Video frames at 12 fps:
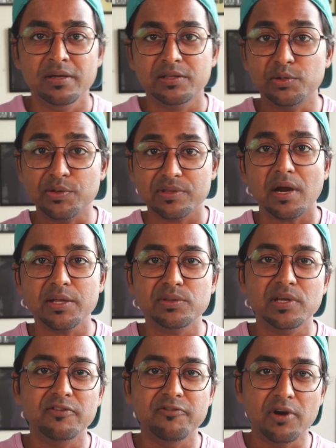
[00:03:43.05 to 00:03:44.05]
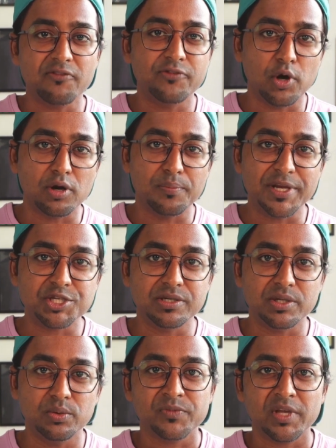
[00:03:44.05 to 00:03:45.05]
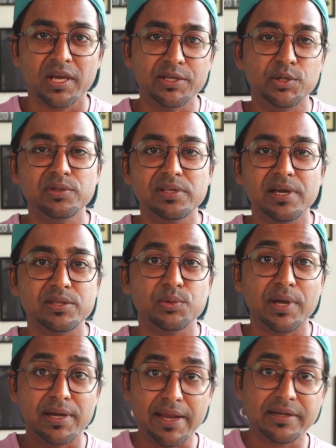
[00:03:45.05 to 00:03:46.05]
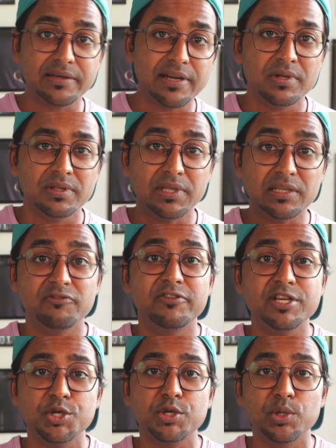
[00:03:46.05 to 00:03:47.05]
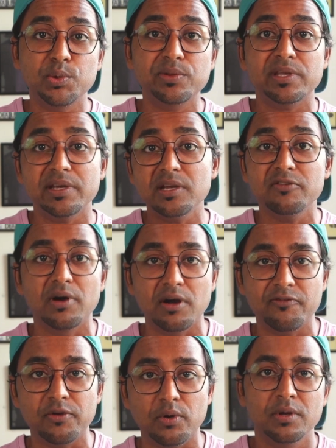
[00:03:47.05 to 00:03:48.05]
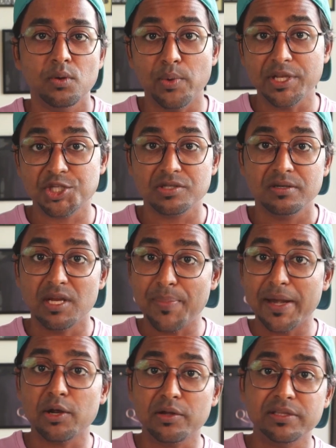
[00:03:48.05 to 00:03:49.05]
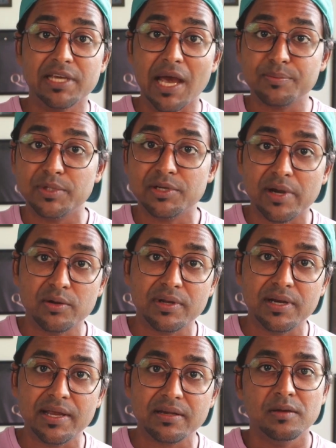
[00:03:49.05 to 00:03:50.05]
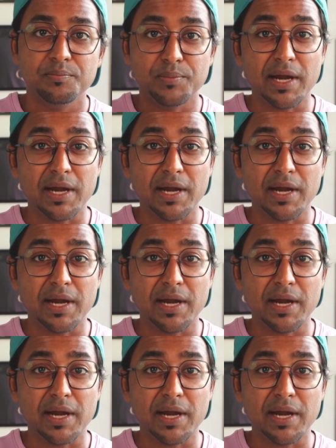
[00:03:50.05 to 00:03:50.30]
So to start using a workflow automation tool, a user has to connect an app that they wish to use in a workflow, which, depending on the app they're trying to connect, might